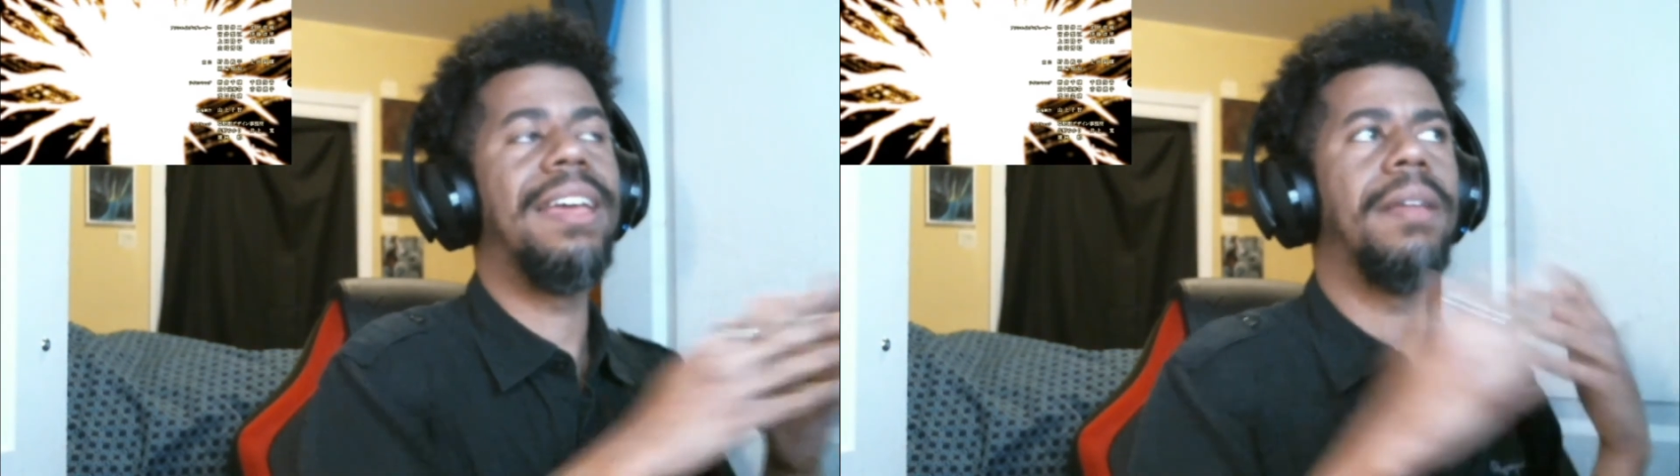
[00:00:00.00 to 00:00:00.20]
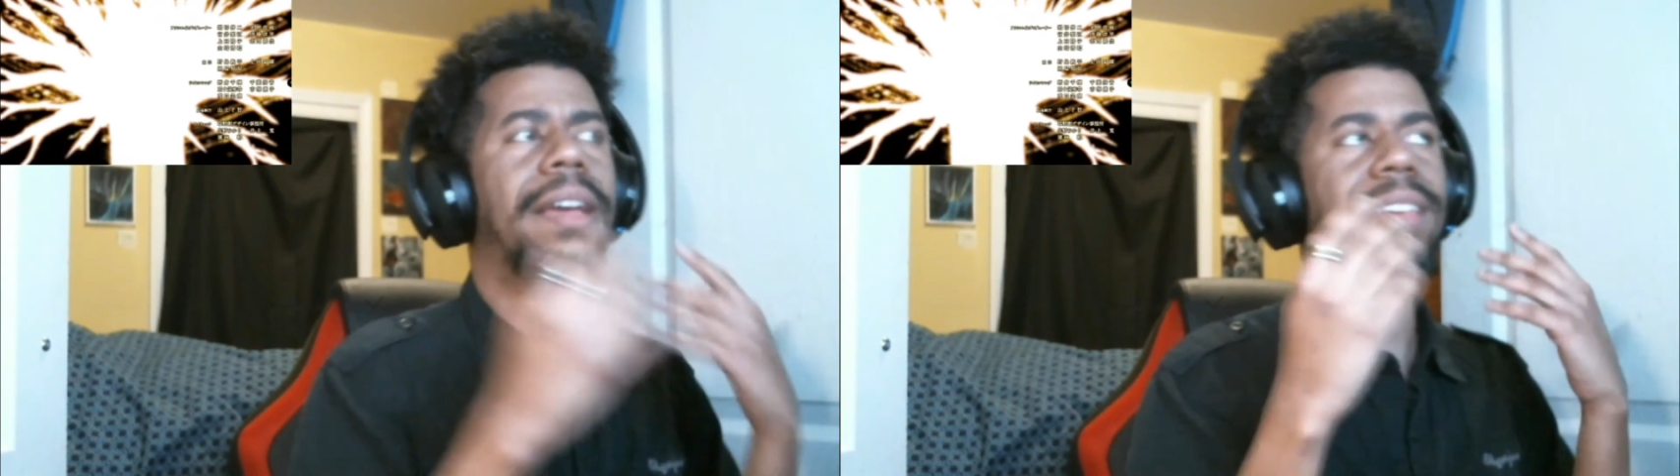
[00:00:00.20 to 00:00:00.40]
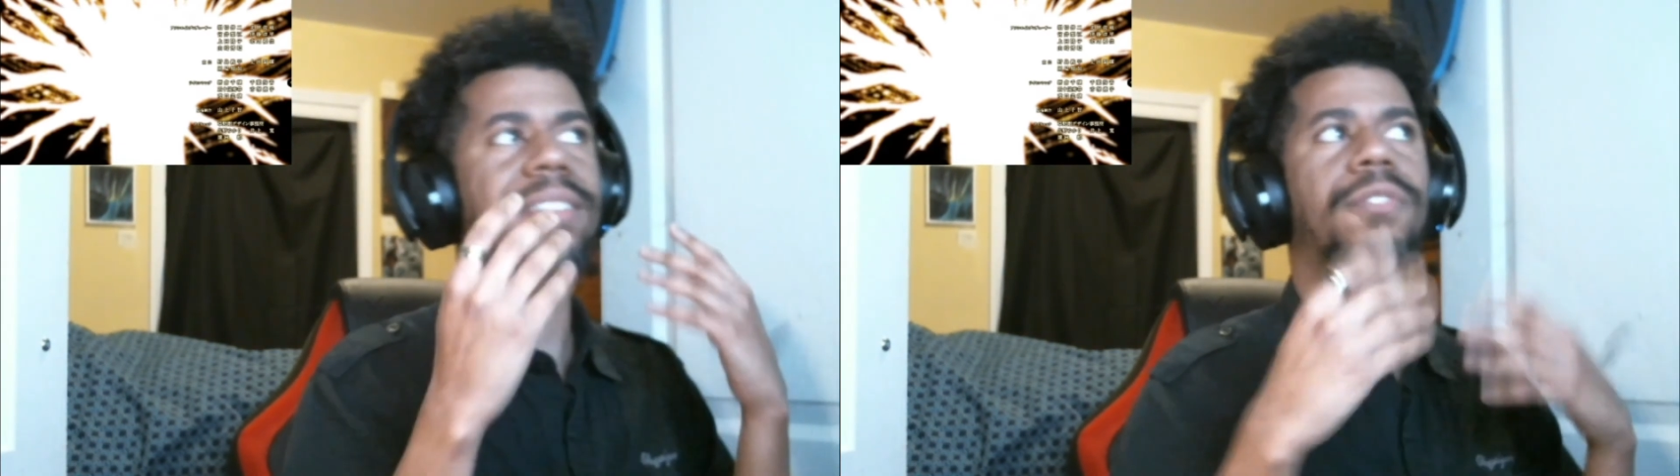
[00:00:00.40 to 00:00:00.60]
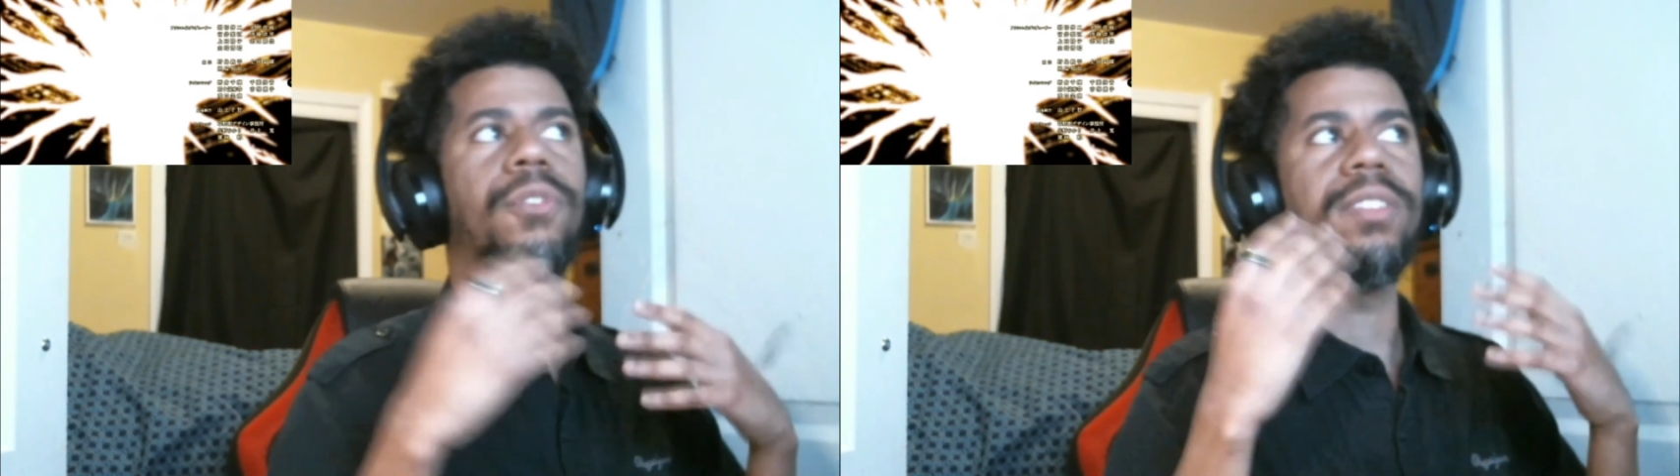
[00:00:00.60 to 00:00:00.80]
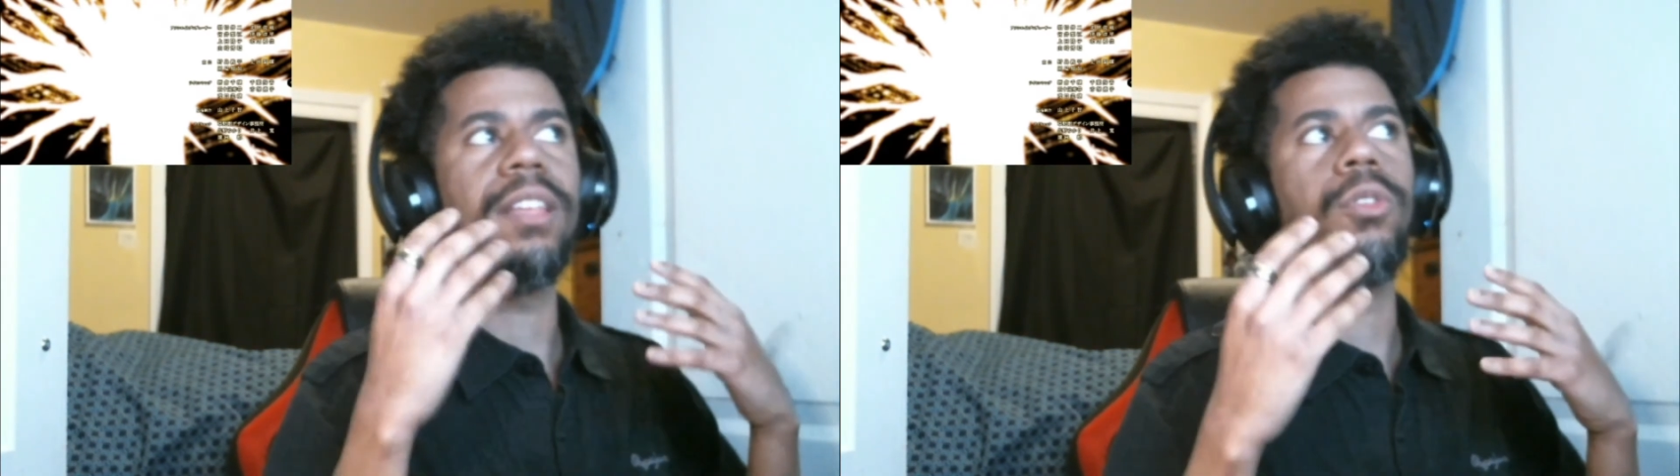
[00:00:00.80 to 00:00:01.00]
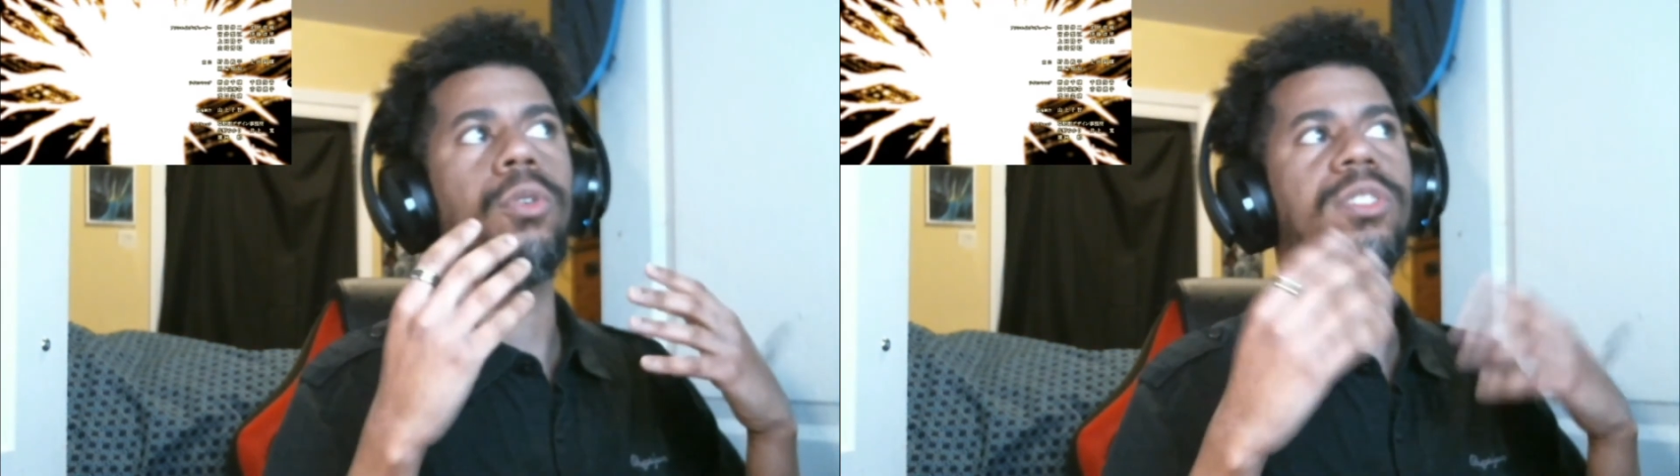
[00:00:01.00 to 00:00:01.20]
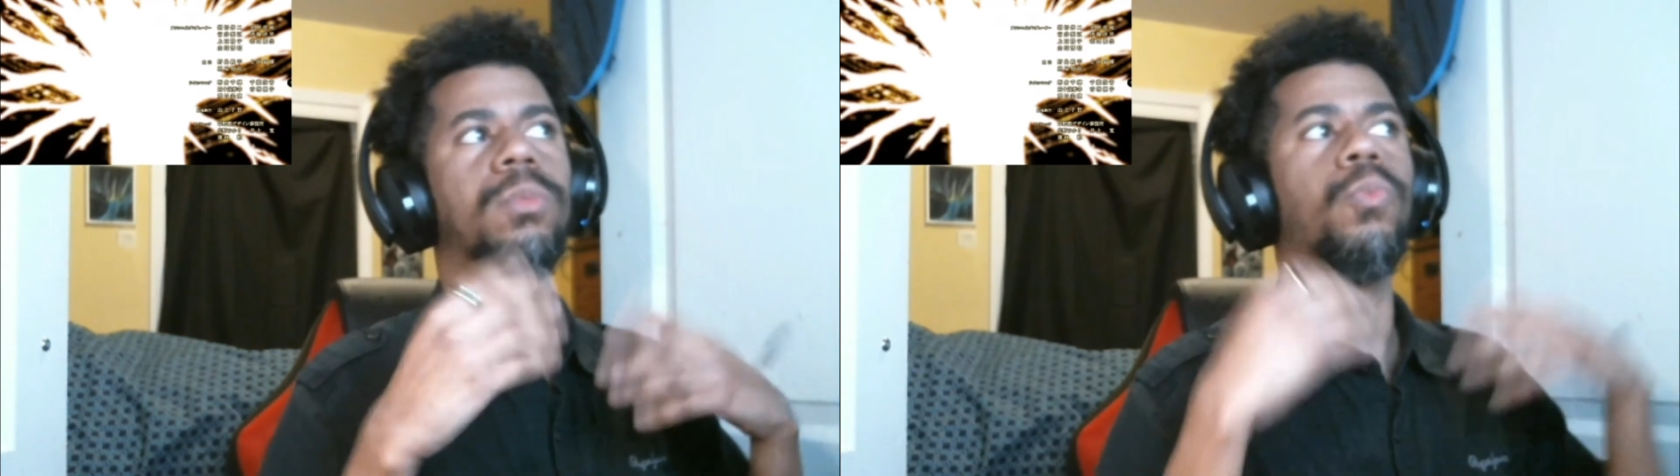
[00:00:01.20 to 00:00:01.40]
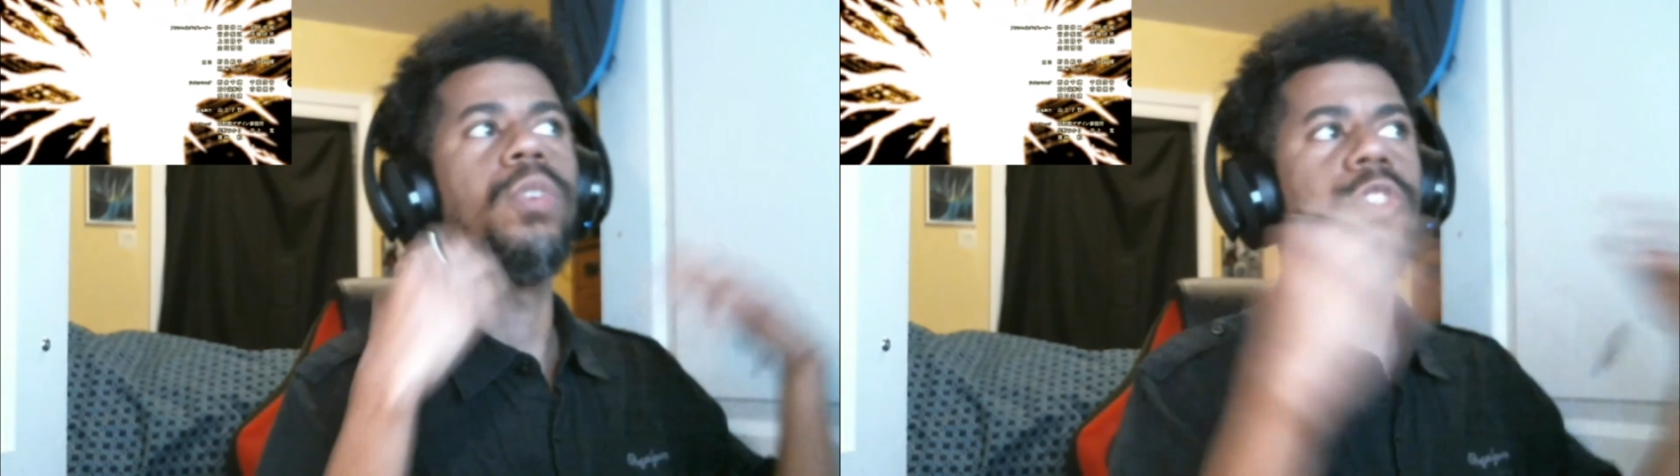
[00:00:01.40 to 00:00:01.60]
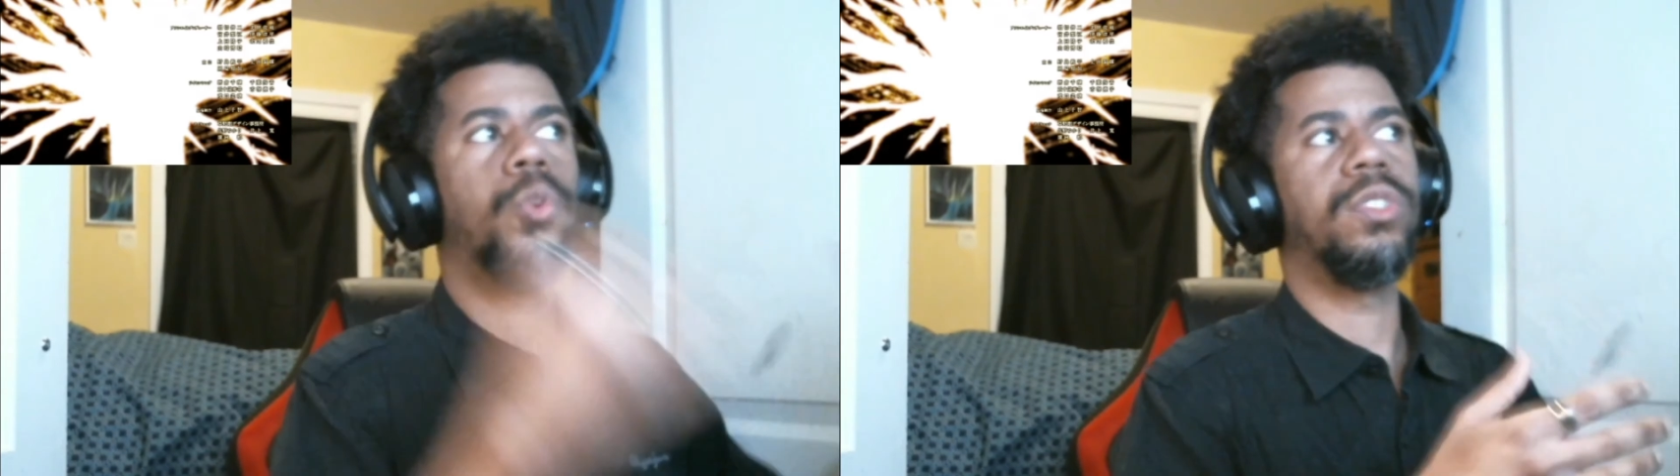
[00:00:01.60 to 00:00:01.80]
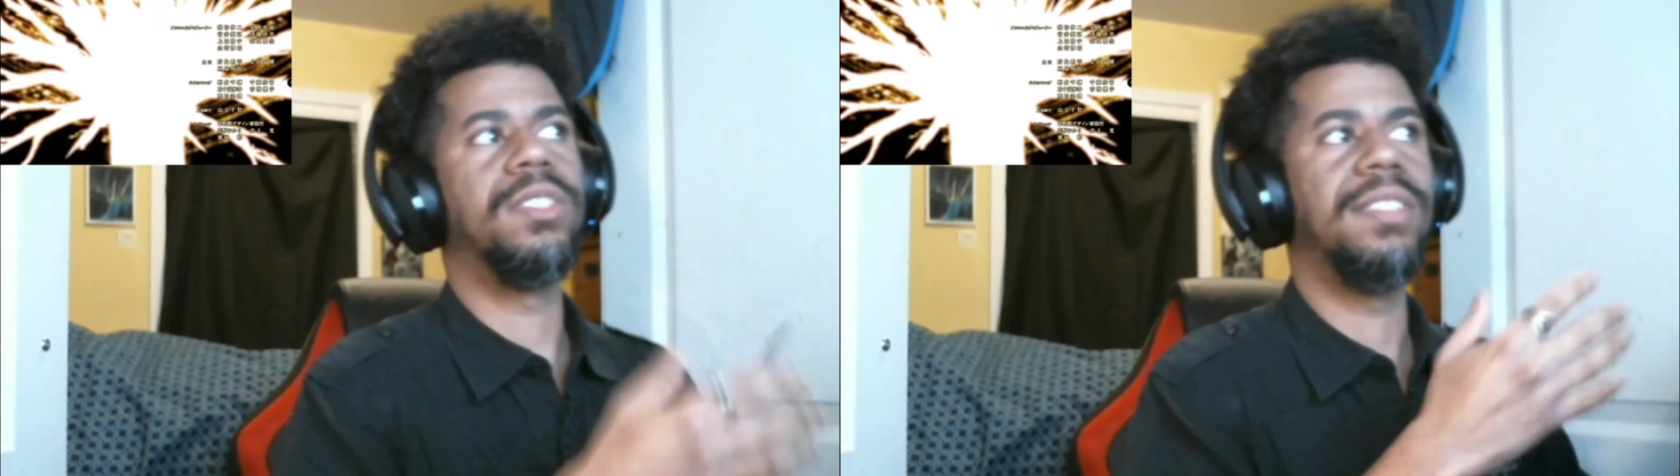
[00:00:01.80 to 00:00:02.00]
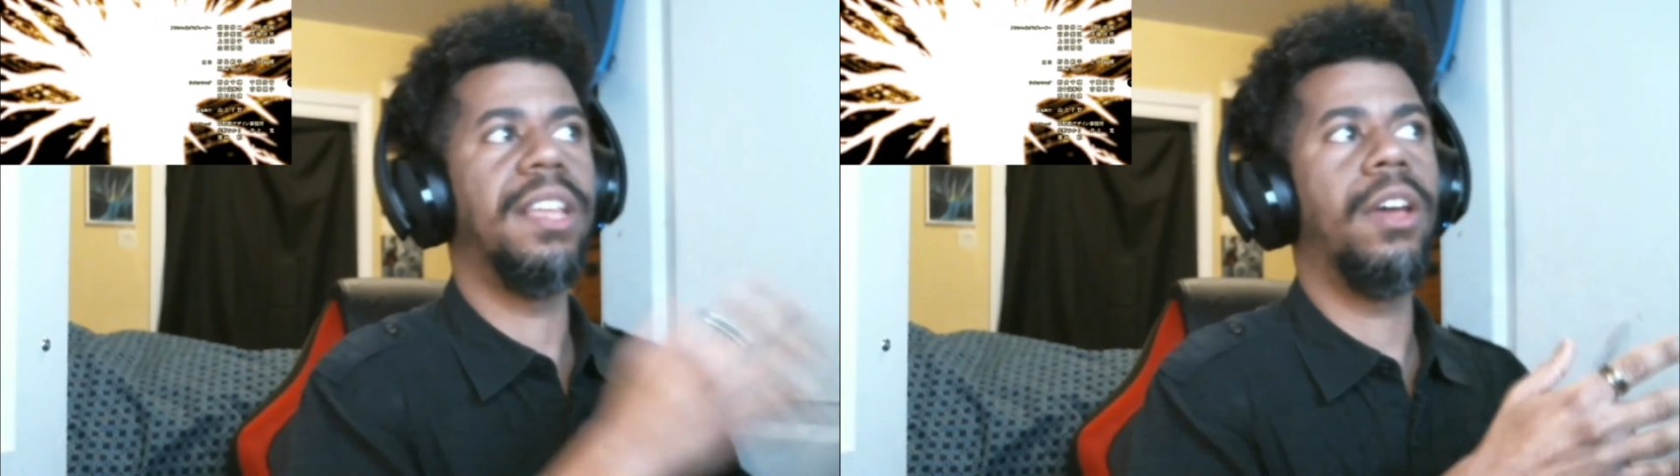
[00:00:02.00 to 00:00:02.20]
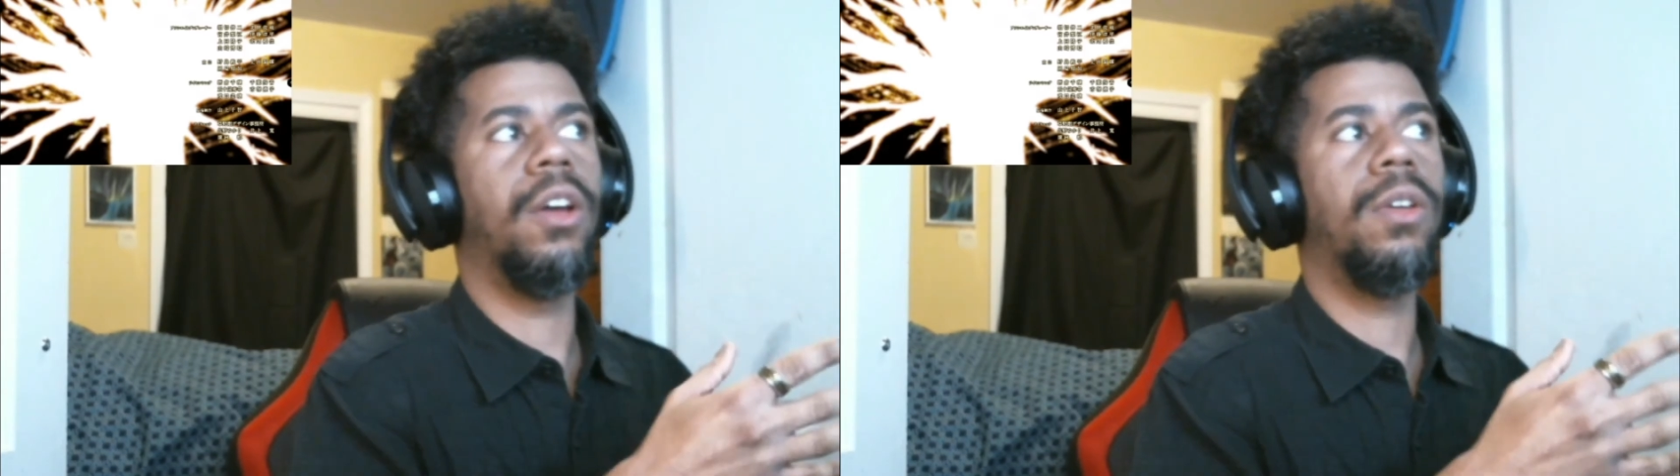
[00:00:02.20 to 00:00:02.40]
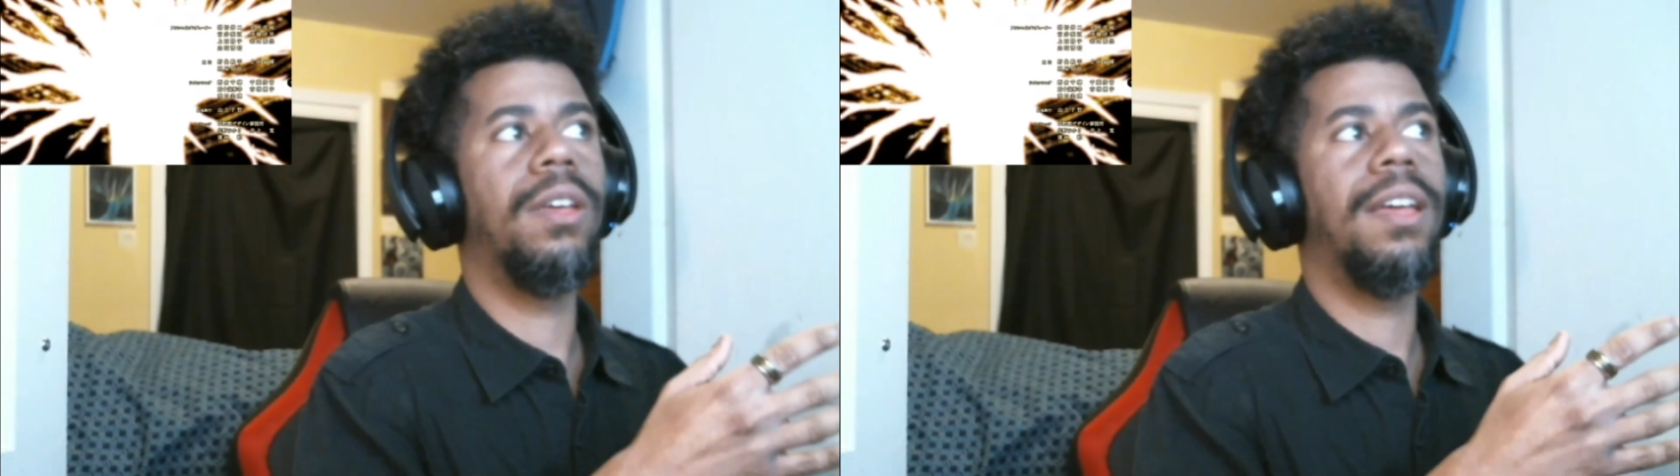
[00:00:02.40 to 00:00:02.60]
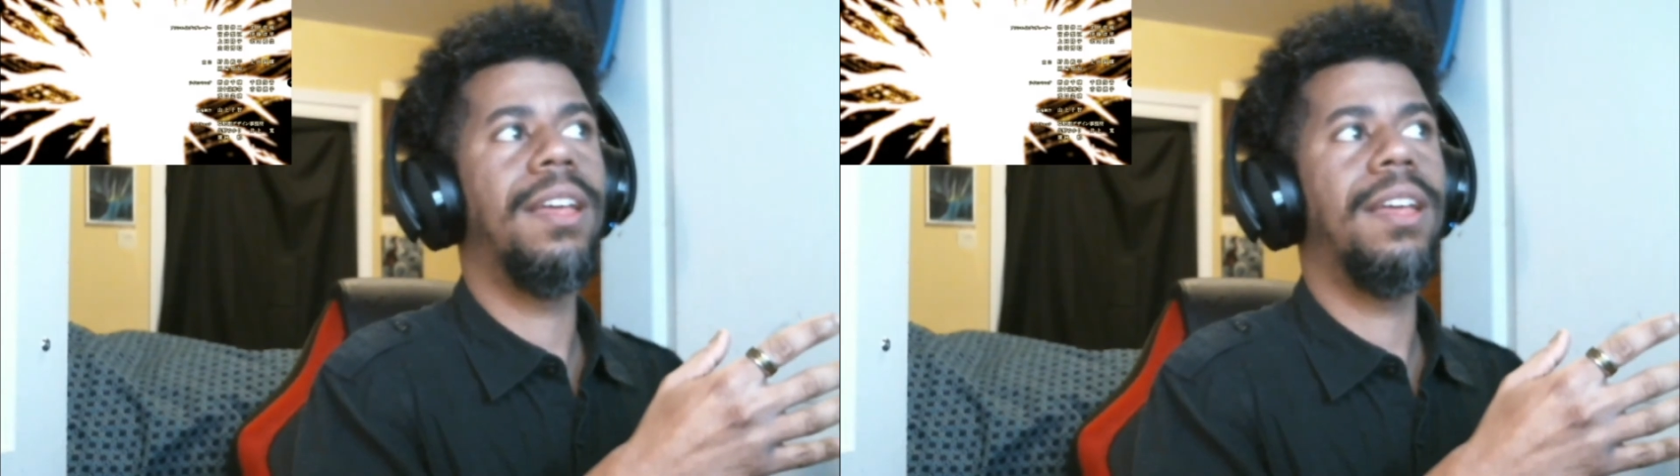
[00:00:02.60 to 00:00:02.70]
And I guess he feels like there's some resources there